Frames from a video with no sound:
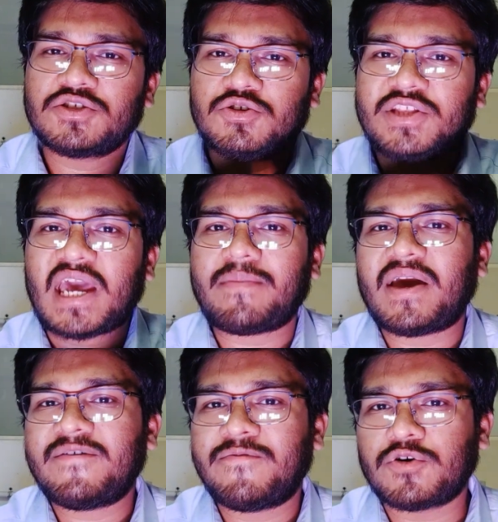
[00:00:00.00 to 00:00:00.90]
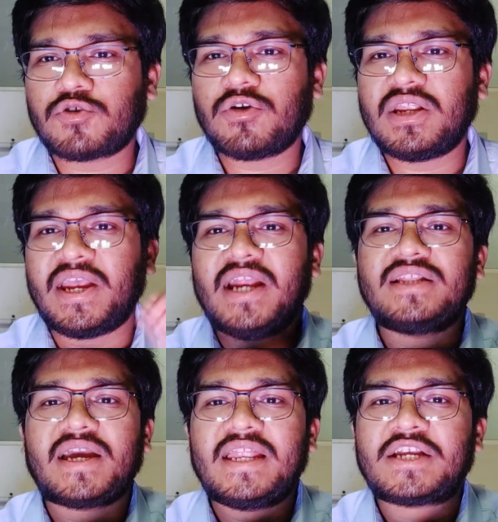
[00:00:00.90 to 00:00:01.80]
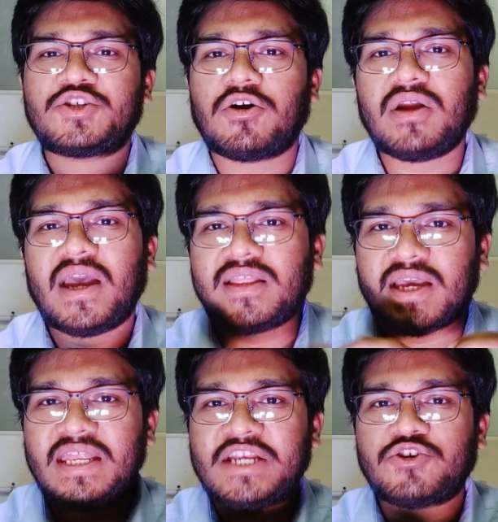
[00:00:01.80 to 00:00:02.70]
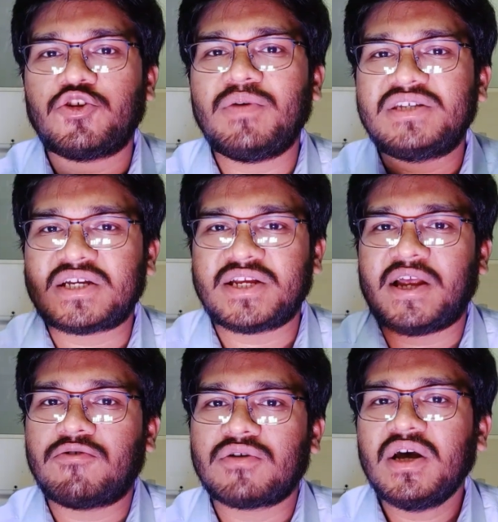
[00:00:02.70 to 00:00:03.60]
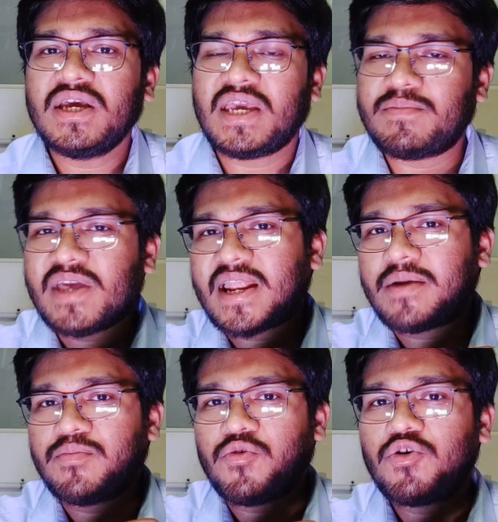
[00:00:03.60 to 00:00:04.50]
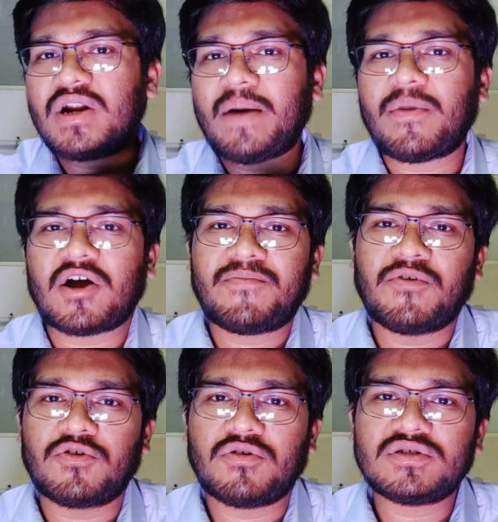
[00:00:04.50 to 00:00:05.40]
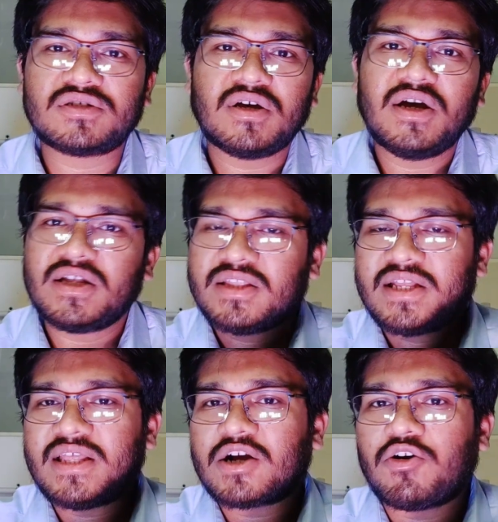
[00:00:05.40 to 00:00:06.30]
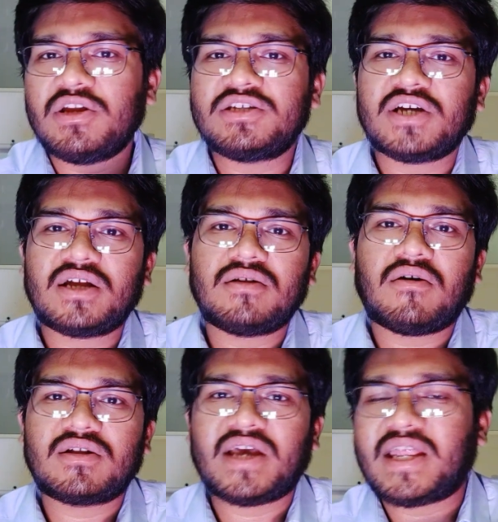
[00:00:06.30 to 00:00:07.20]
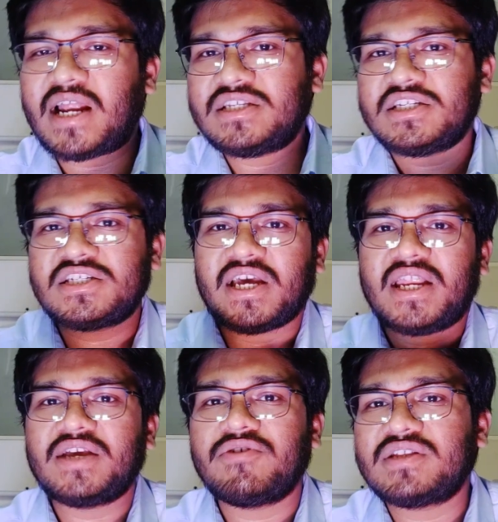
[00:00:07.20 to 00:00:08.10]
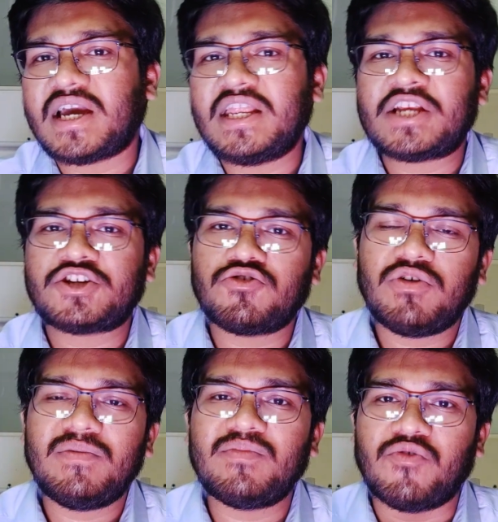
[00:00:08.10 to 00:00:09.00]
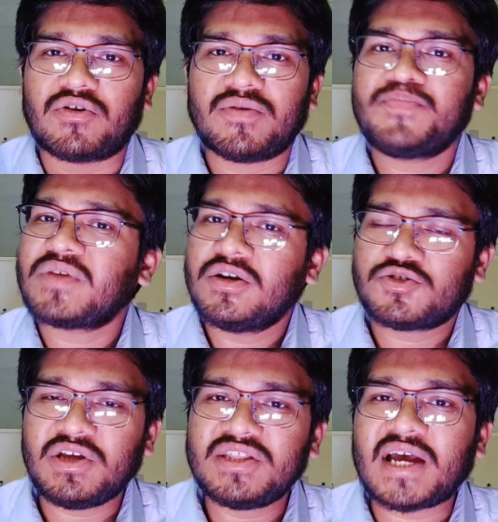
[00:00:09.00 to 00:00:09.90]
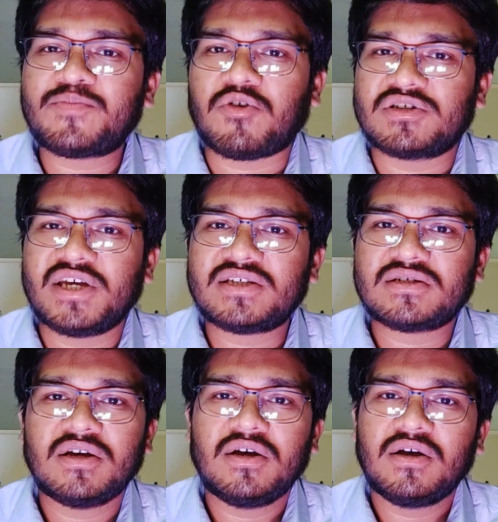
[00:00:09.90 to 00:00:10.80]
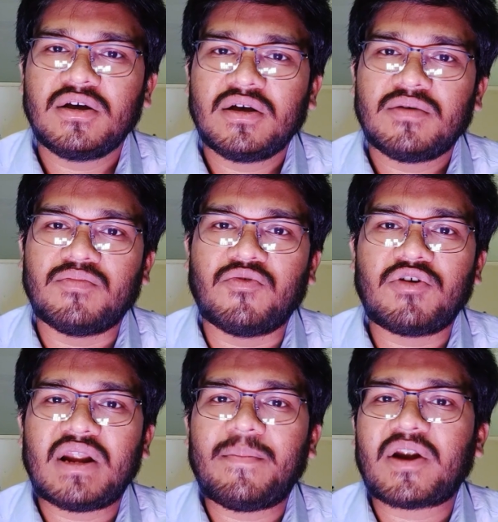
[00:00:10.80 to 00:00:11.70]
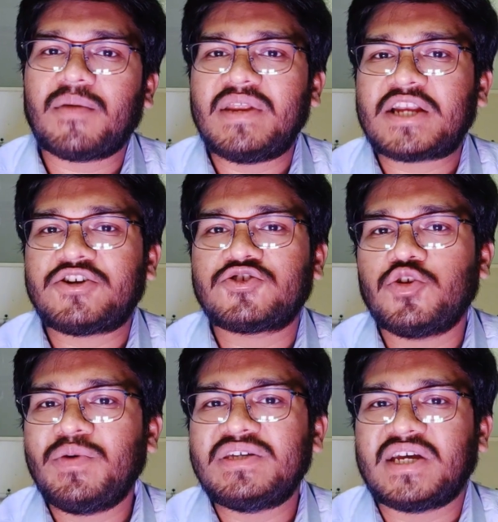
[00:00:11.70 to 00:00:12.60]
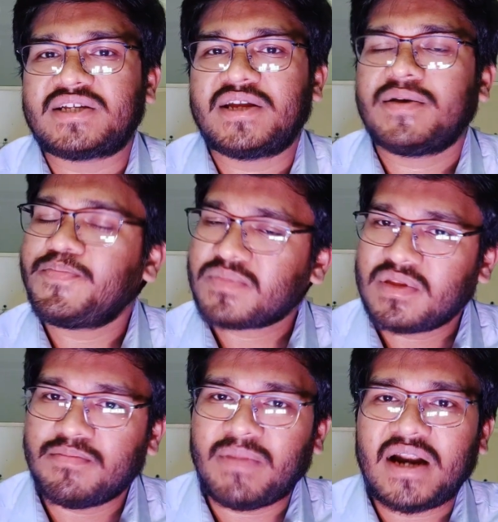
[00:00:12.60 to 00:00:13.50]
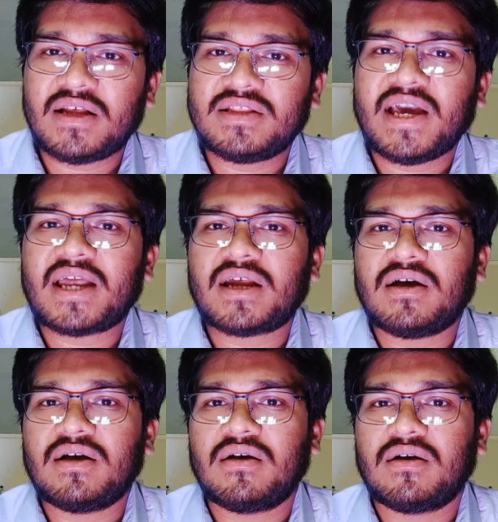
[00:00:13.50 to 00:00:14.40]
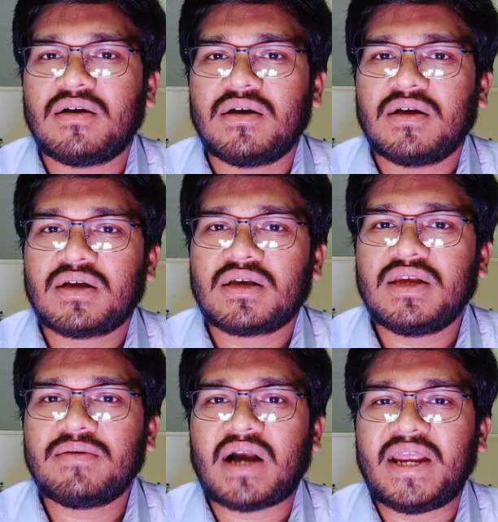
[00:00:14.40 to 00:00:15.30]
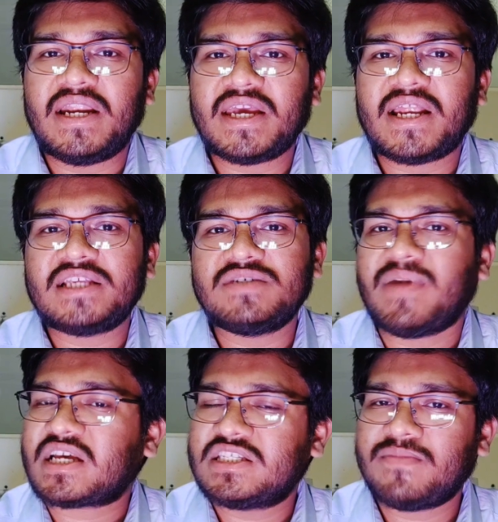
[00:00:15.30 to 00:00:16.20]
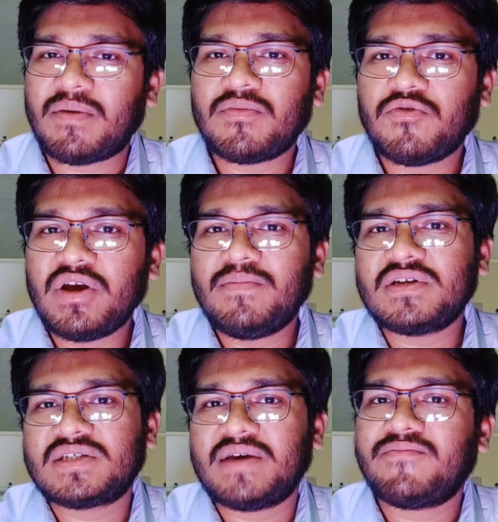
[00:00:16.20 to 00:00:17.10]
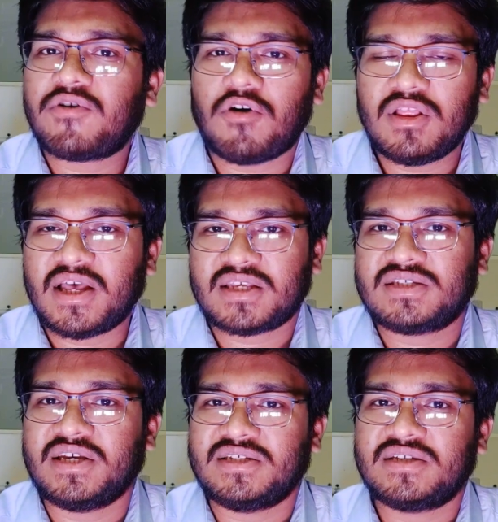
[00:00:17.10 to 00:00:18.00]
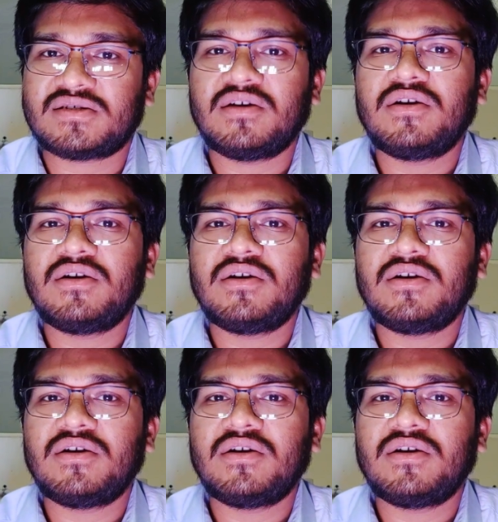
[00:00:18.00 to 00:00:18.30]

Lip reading: So thereby photon will hit the electron, and the electron will be ejected out. If there are more number of photons, then the collision or the energy sharing with the electron will be more. So in that process, more number of electrons will be ejected, but their kinetic energy maximum will be same for all the cases.